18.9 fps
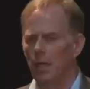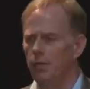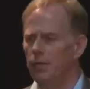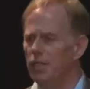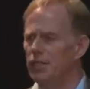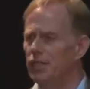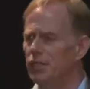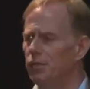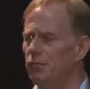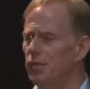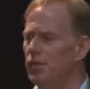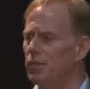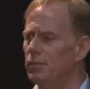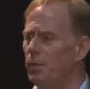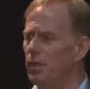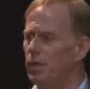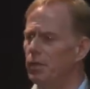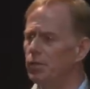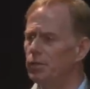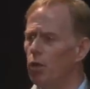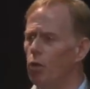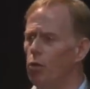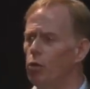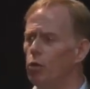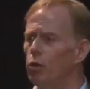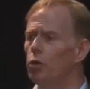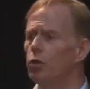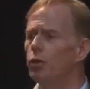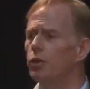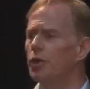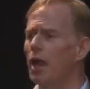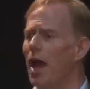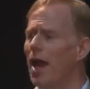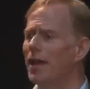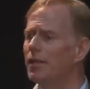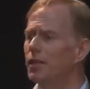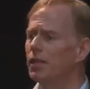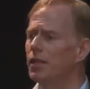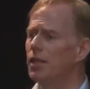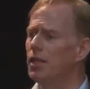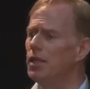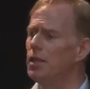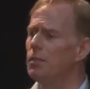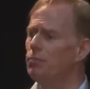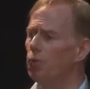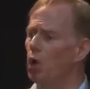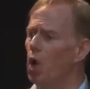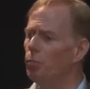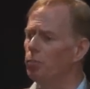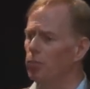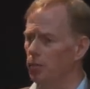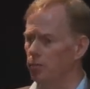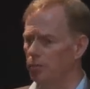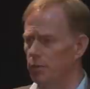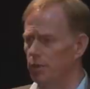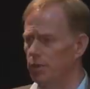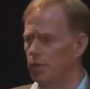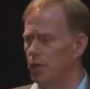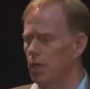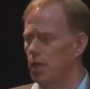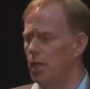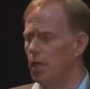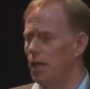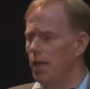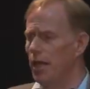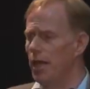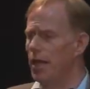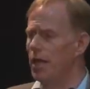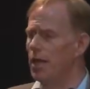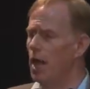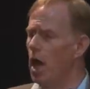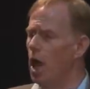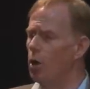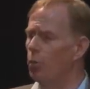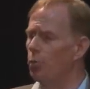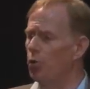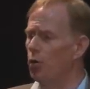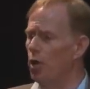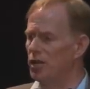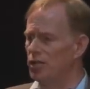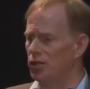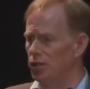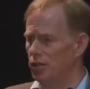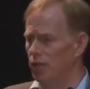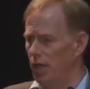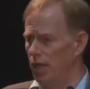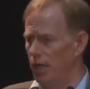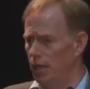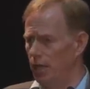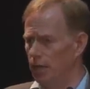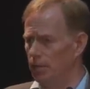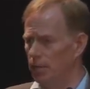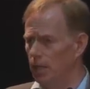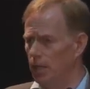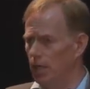And these three speakers all looked at key problems in our present day,